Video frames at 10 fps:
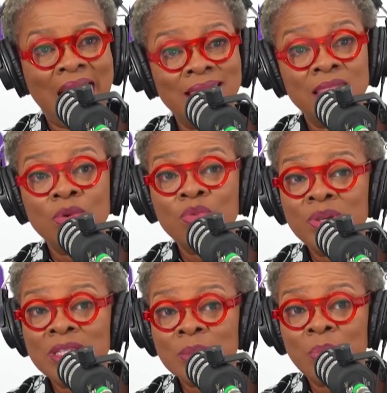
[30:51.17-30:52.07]
and the
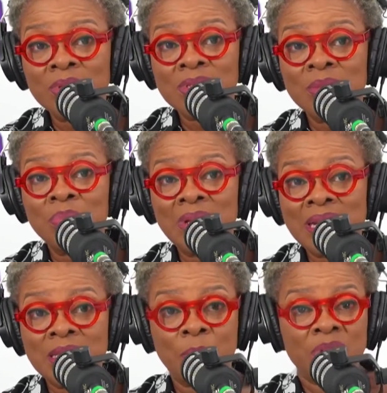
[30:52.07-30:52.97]

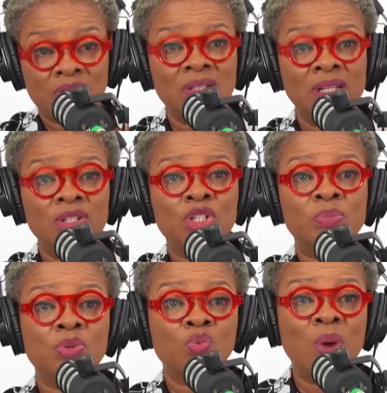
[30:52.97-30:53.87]
responsibility, personal
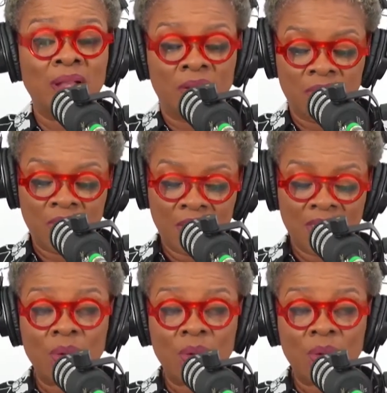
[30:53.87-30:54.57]
leadership as well,